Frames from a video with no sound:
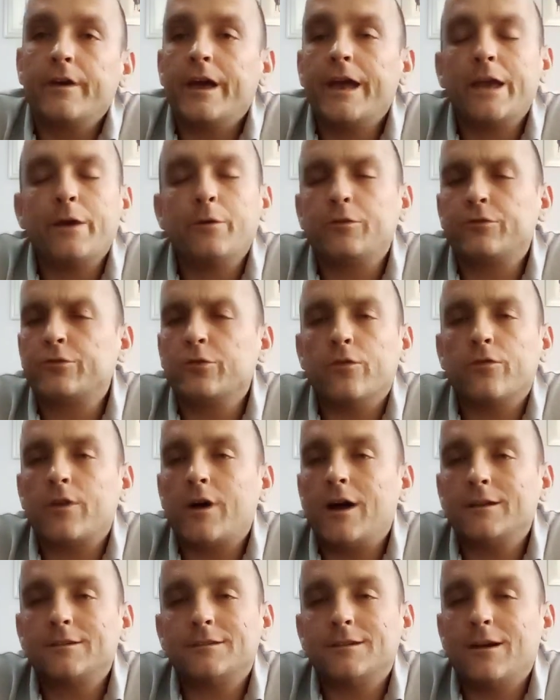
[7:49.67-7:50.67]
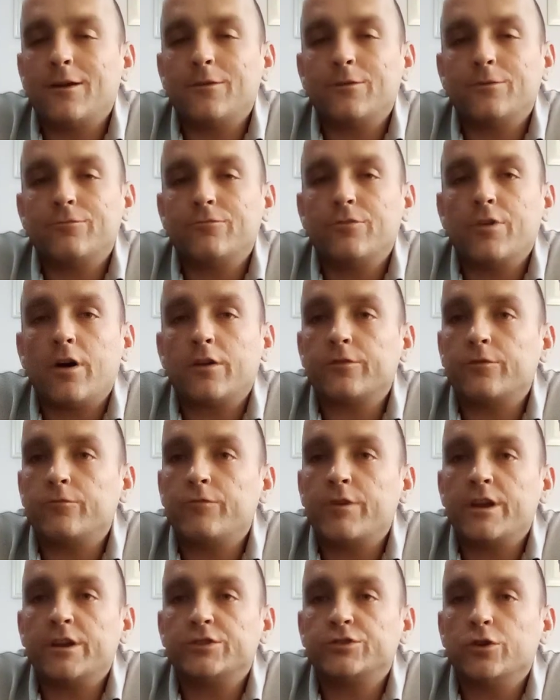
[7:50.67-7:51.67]
He was sort of like, you know, like
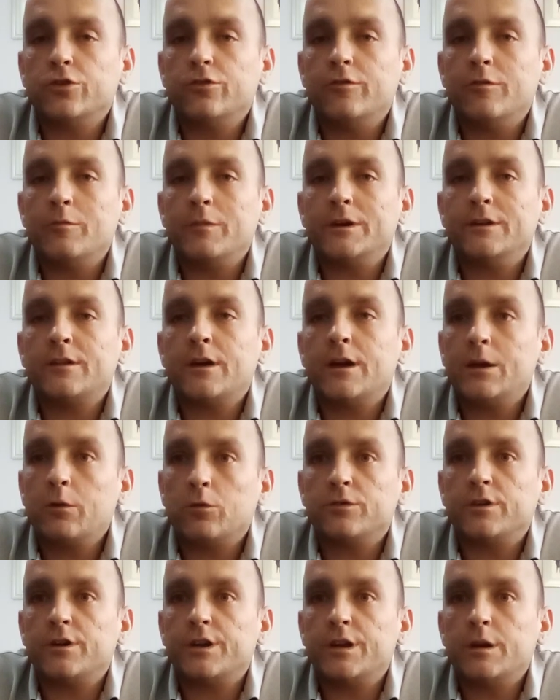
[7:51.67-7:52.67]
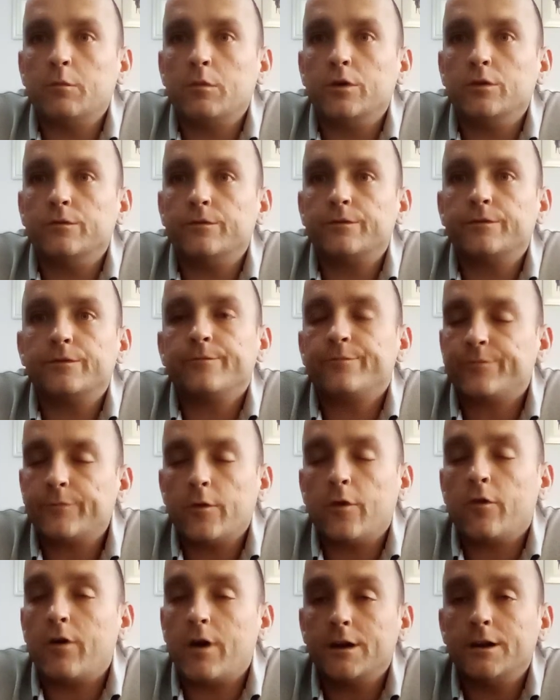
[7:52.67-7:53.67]
reassuring me that he wasn't going to move.
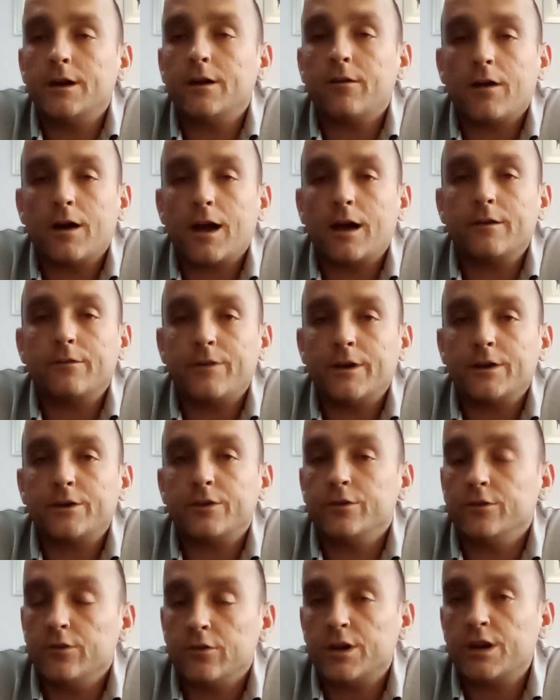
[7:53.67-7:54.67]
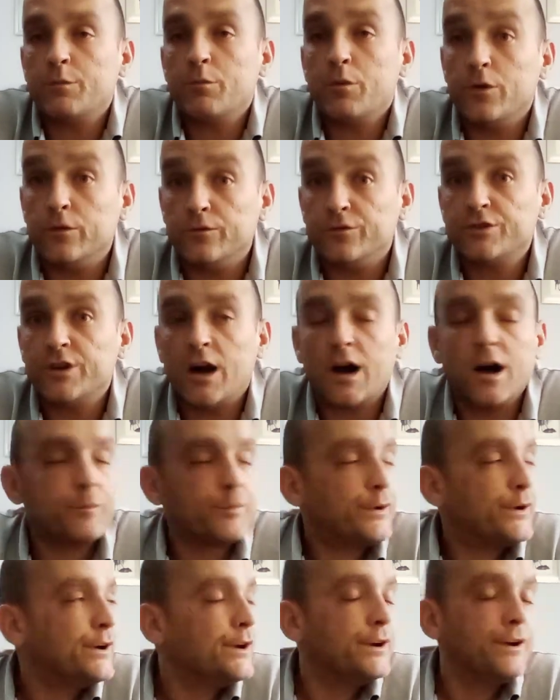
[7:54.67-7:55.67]
All right, yeah, okay, thank you. You're not going to move. Shut
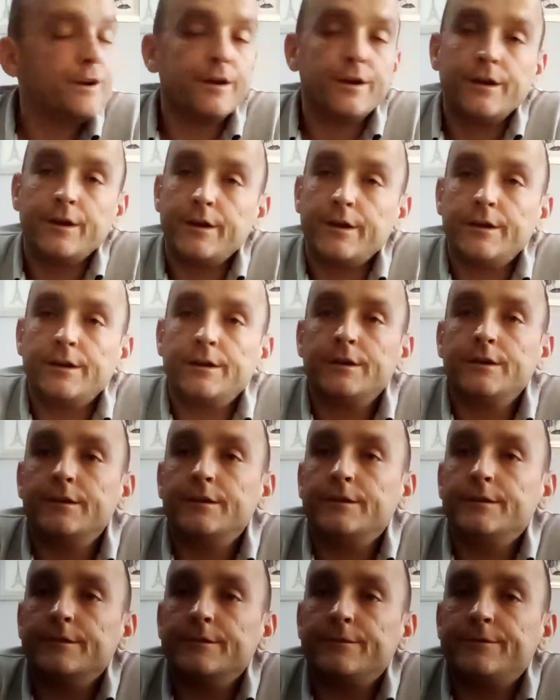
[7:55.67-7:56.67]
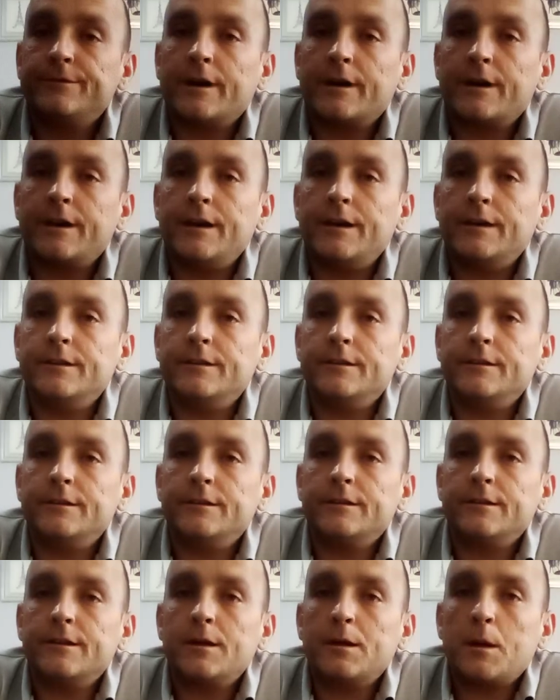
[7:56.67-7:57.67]
up.
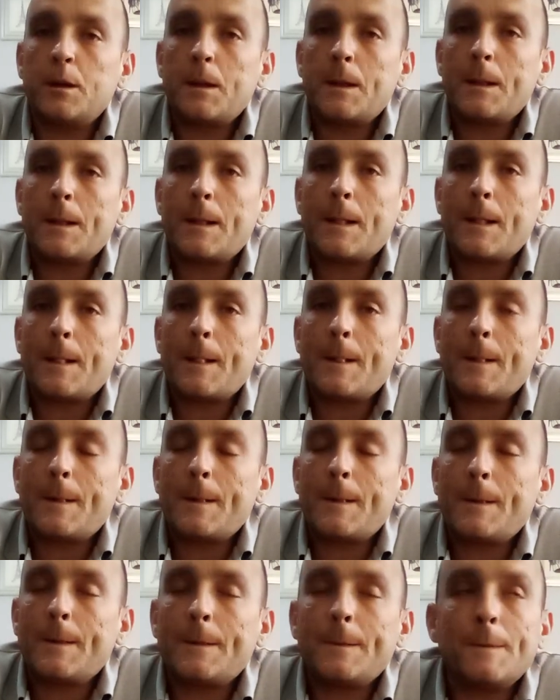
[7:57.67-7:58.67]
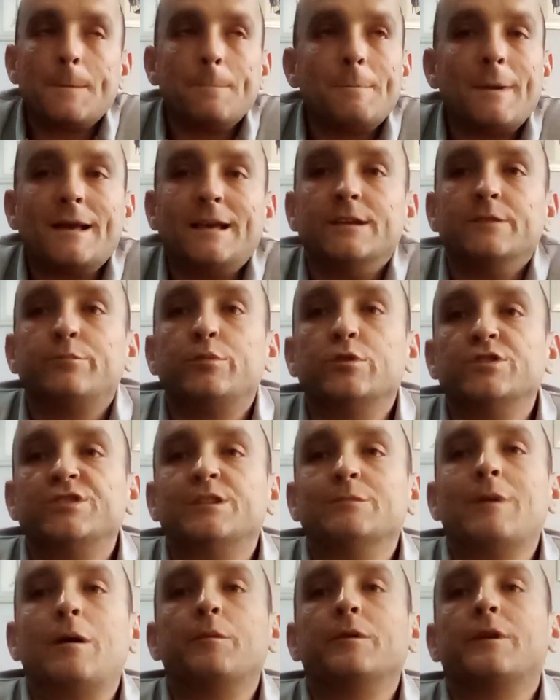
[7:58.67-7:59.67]
Fucking matey's
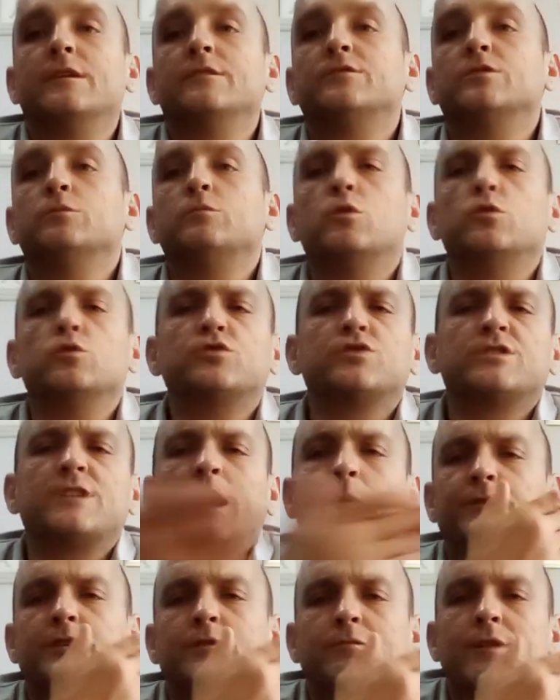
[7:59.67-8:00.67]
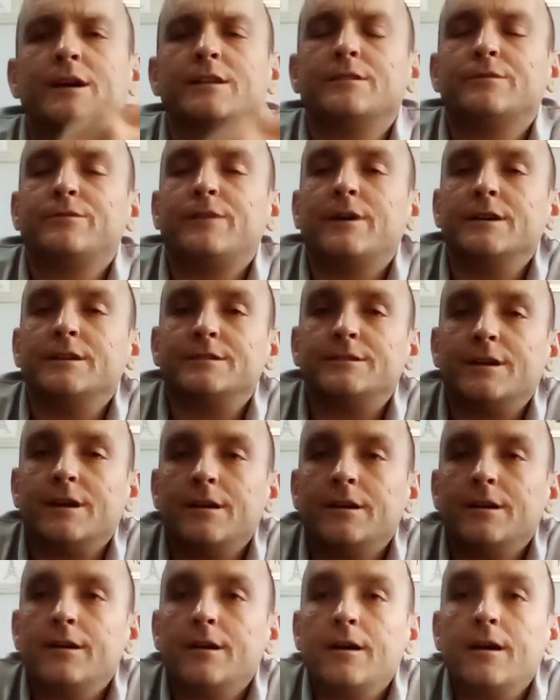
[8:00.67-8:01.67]
pushed him up against the wall, slapped him round the face, yeah.